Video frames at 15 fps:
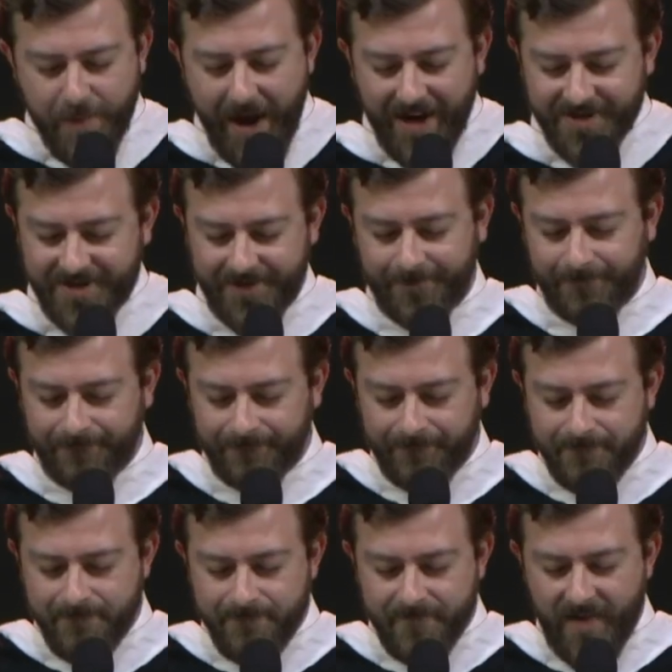you, Paxton.
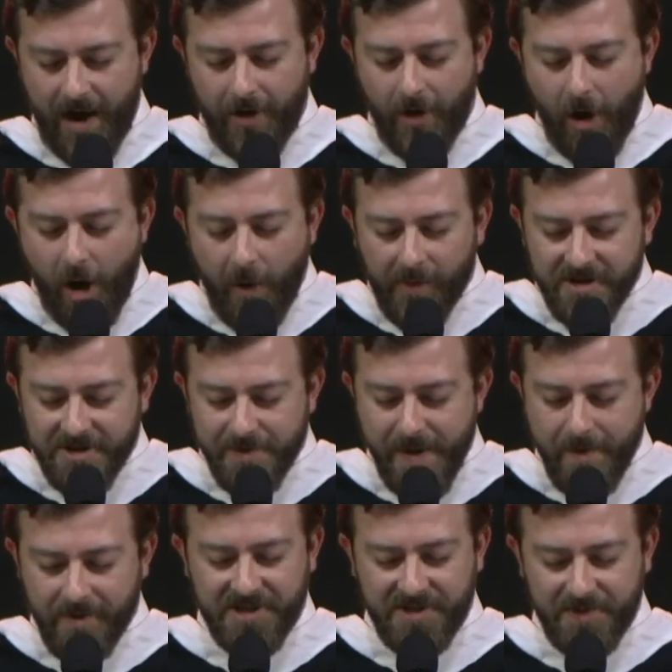I'll always
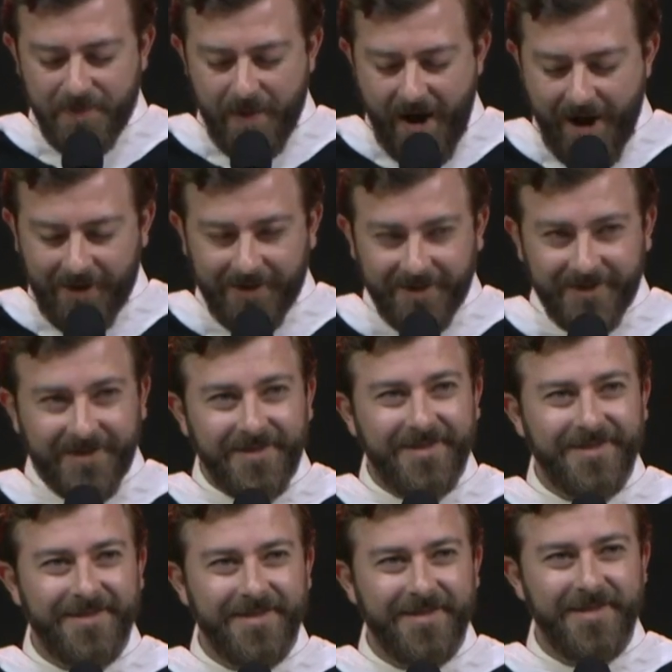remember to smile
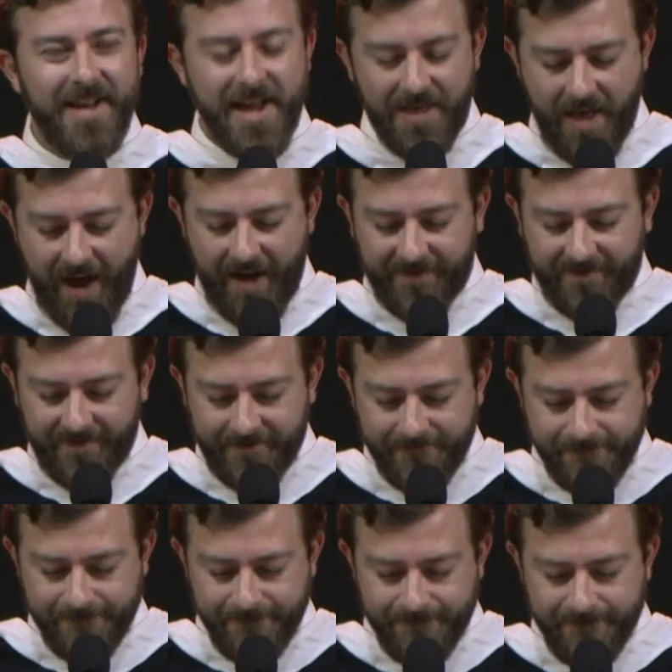and laugh.
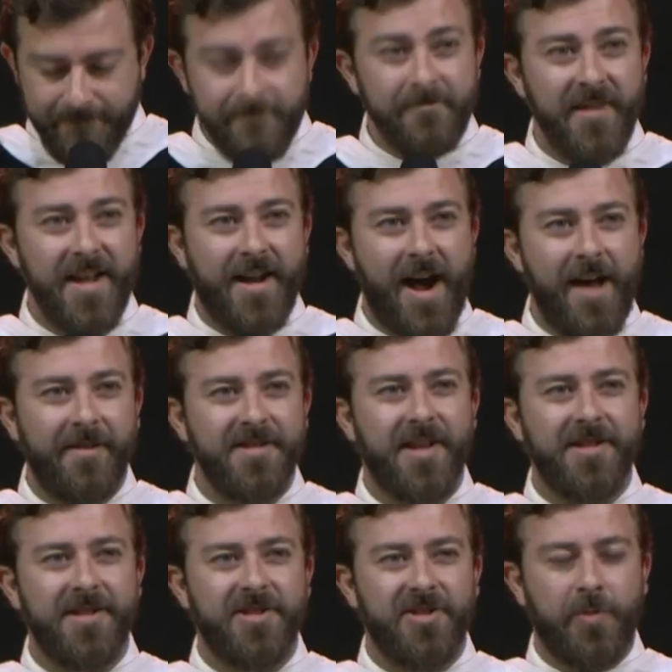Lake Highlands,
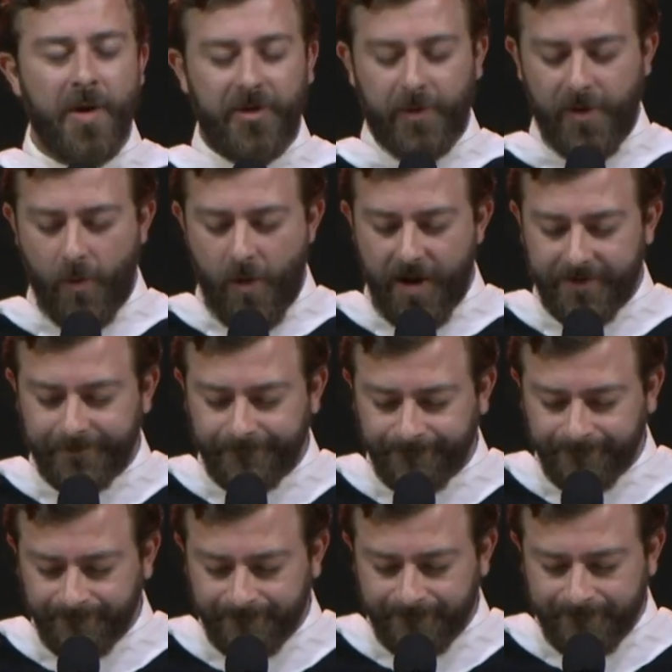class of 2021,
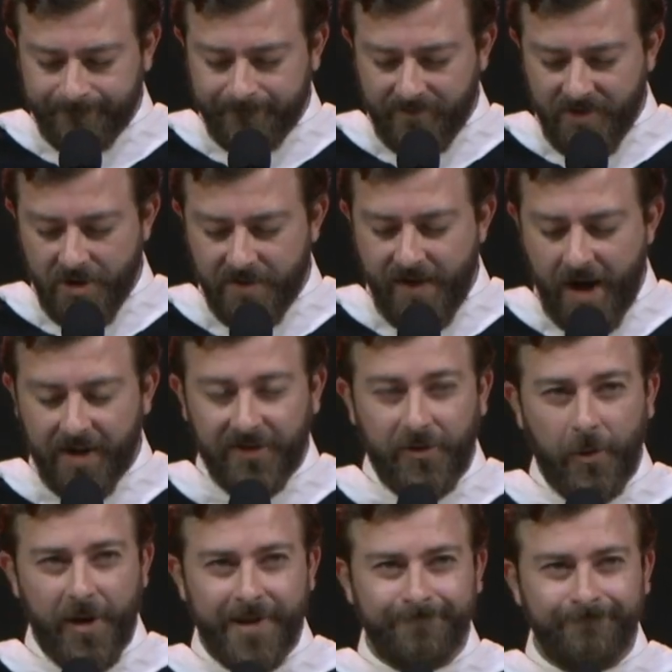your
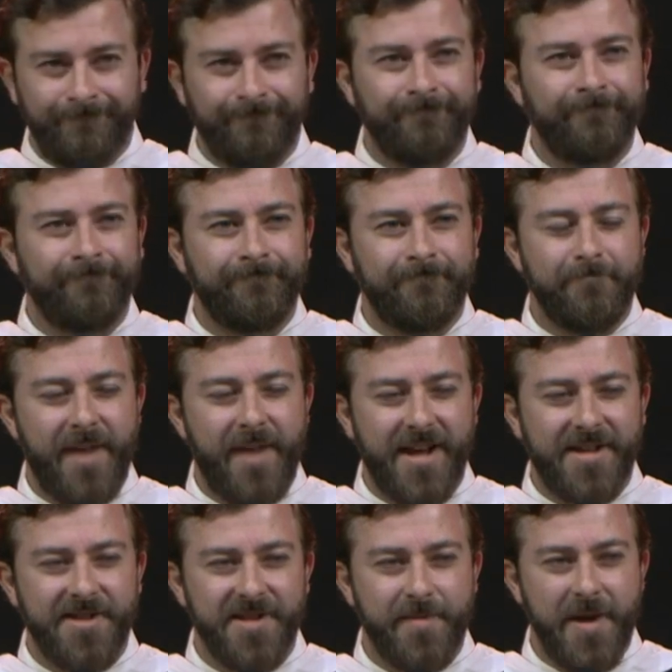valedictorian,
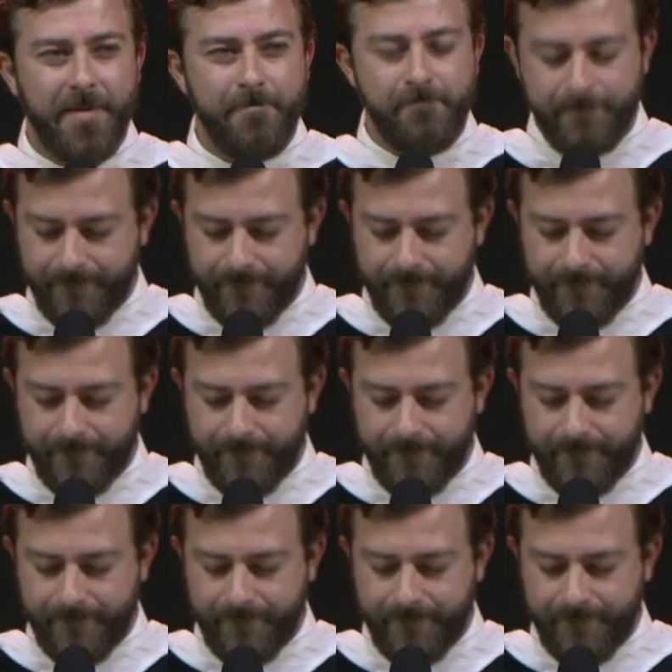Paxton Smith.